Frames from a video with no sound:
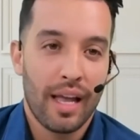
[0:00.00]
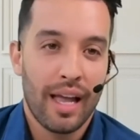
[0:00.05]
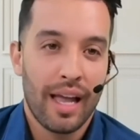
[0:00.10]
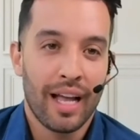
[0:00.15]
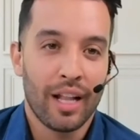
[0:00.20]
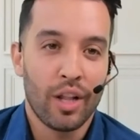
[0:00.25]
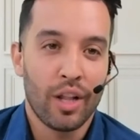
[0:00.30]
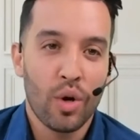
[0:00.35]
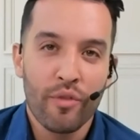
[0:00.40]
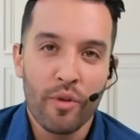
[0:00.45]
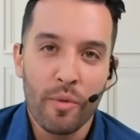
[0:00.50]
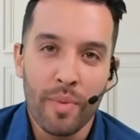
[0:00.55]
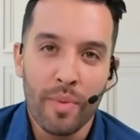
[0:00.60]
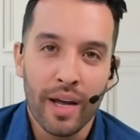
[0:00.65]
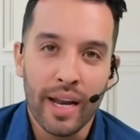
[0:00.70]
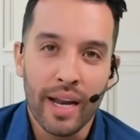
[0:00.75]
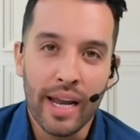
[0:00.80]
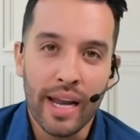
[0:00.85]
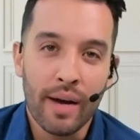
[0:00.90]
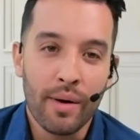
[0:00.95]
Hello,
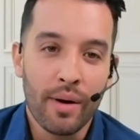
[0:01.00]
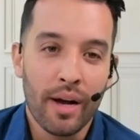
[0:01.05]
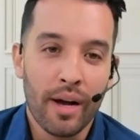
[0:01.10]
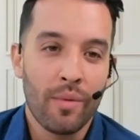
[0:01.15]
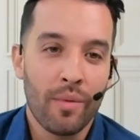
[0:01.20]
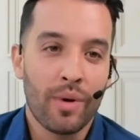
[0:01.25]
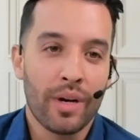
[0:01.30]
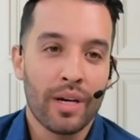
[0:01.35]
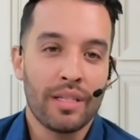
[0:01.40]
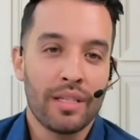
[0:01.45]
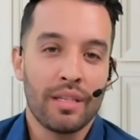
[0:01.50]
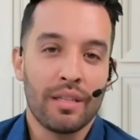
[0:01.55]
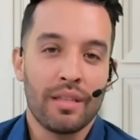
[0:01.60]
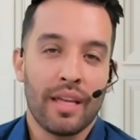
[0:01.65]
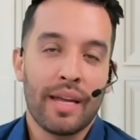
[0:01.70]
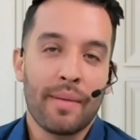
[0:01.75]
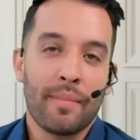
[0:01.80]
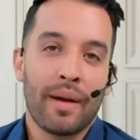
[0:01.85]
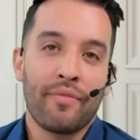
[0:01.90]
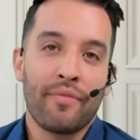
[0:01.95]
everybody. I wanted to
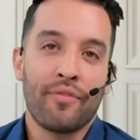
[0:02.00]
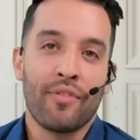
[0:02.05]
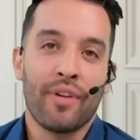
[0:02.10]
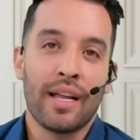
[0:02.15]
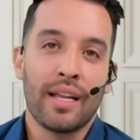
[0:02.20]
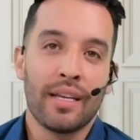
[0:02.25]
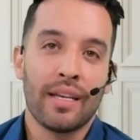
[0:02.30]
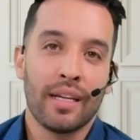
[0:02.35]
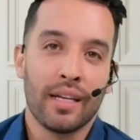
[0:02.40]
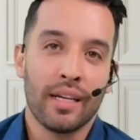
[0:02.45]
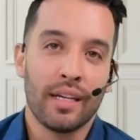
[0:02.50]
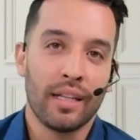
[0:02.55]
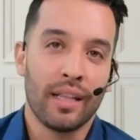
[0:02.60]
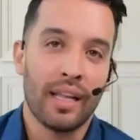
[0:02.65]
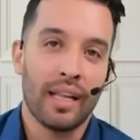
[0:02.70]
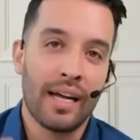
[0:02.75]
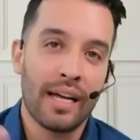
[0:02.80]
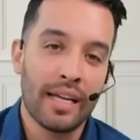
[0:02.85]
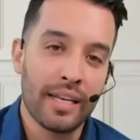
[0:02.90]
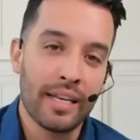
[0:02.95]
thank my friend
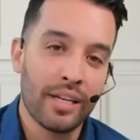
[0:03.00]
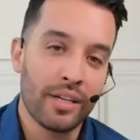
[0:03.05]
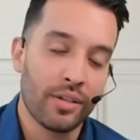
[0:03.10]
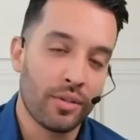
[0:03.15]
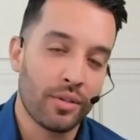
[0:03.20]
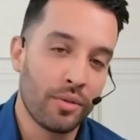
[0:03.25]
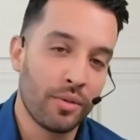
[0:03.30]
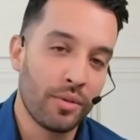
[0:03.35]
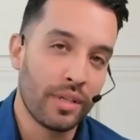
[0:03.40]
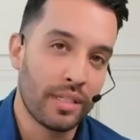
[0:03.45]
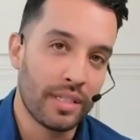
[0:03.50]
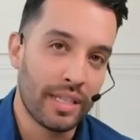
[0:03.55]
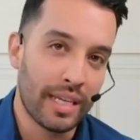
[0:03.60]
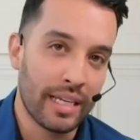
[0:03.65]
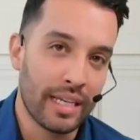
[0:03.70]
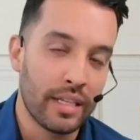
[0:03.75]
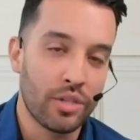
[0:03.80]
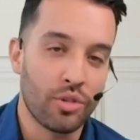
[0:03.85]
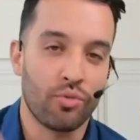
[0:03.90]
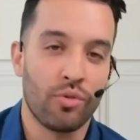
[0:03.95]
Elan, who is
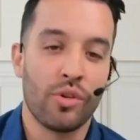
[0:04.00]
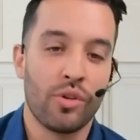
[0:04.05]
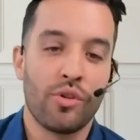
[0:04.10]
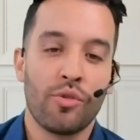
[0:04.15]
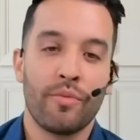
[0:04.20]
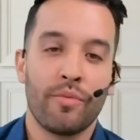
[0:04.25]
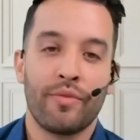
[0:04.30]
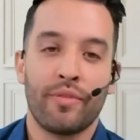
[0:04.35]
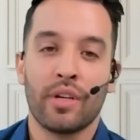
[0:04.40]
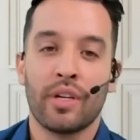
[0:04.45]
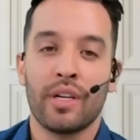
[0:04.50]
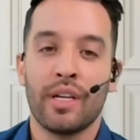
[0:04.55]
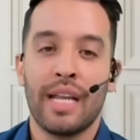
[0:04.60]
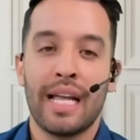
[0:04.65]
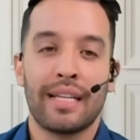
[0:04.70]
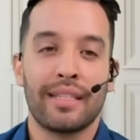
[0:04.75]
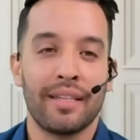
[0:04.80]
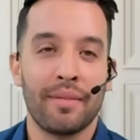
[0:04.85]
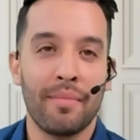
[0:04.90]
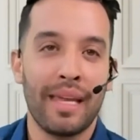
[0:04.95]
in this room, for
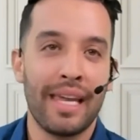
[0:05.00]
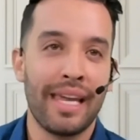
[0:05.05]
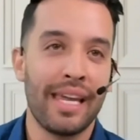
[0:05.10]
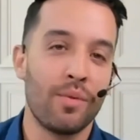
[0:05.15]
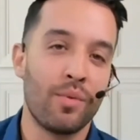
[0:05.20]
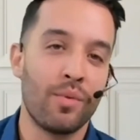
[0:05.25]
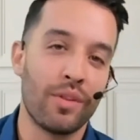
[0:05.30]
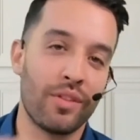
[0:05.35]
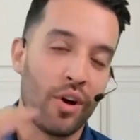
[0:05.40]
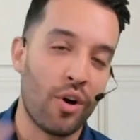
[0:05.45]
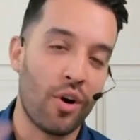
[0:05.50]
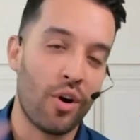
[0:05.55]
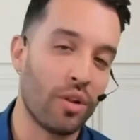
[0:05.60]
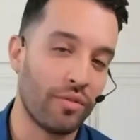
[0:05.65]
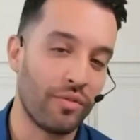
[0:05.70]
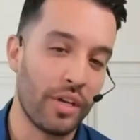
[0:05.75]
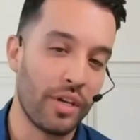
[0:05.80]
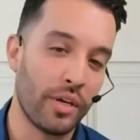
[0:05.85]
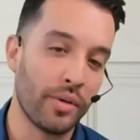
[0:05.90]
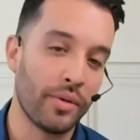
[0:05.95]
connecting me with all
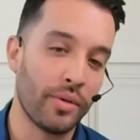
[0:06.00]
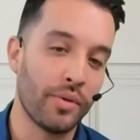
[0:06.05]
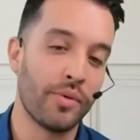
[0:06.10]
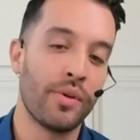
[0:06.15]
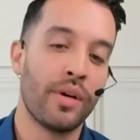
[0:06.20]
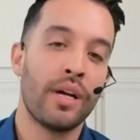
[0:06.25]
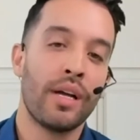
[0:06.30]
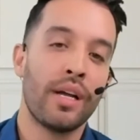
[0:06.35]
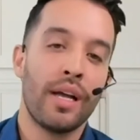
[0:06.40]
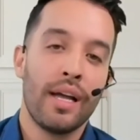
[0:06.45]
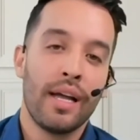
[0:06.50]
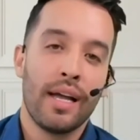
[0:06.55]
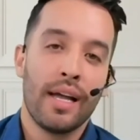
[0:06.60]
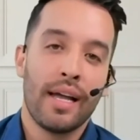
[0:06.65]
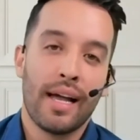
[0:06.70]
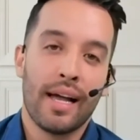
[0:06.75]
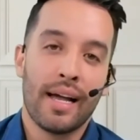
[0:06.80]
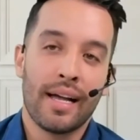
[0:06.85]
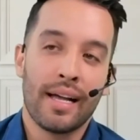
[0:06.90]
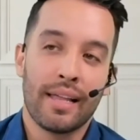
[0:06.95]
of you
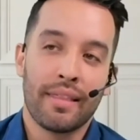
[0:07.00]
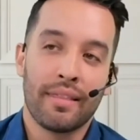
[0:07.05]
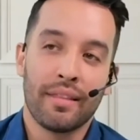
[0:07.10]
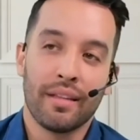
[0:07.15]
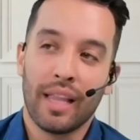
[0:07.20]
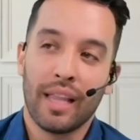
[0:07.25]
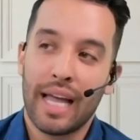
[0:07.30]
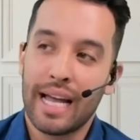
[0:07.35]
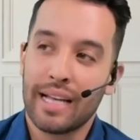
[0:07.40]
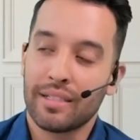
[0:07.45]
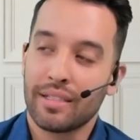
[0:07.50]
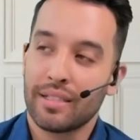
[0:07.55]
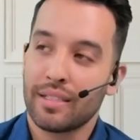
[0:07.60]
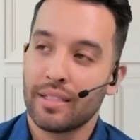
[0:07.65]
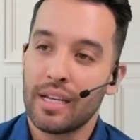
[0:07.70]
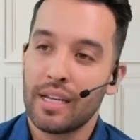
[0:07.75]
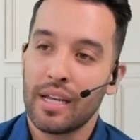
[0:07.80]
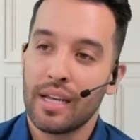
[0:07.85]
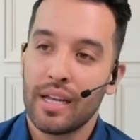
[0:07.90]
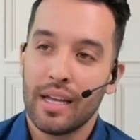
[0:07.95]
the
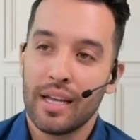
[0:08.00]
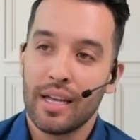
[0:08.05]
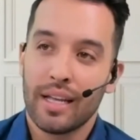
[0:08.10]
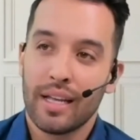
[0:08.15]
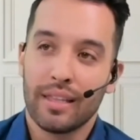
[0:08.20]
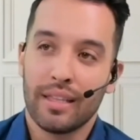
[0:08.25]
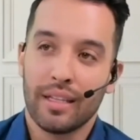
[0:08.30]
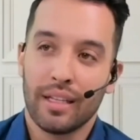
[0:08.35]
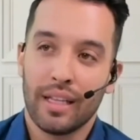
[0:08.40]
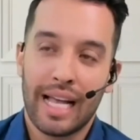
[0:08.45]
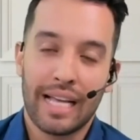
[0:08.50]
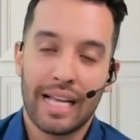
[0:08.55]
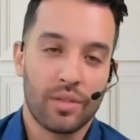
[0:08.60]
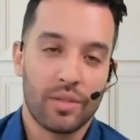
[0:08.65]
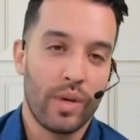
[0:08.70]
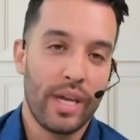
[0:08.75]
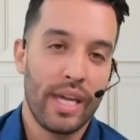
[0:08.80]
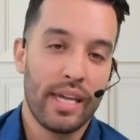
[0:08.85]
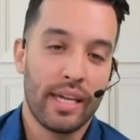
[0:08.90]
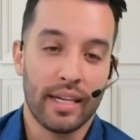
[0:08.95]

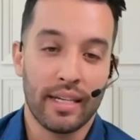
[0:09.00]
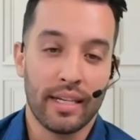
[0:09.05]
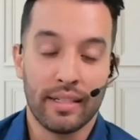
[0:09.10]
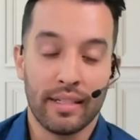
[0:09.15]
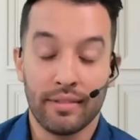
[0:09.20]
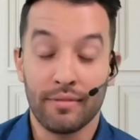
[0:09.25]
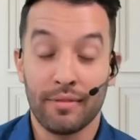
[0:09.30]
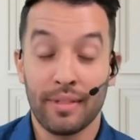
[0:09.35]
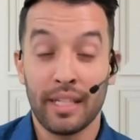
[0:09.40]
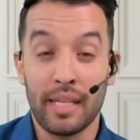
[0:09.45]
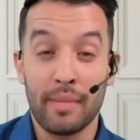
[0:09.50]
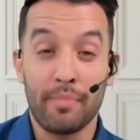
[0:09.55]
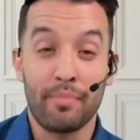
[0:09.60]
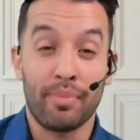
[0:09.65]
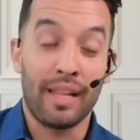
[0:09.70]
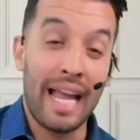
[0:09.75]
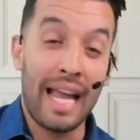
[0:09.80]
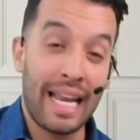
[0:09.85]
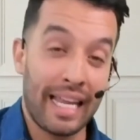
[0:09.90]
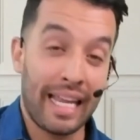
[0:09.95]
last week and really
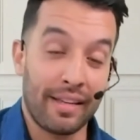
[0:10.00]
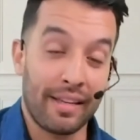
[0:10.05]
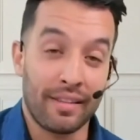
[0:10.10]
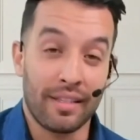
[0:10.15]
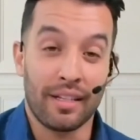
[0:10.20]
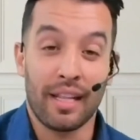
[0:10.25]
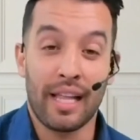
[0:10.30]
planning the